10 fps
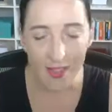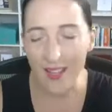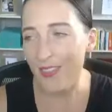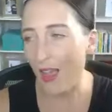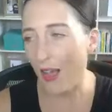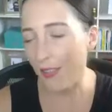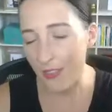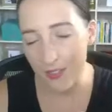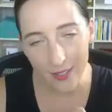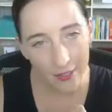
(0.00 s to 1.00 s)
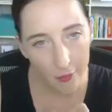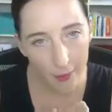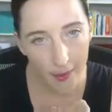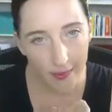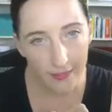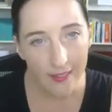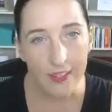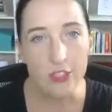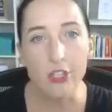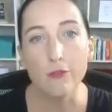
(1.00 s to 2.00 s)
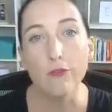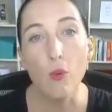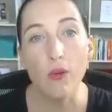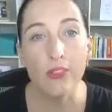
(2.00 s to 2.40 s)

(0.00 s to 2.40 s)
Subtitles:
And the other thing I love about it is you can forward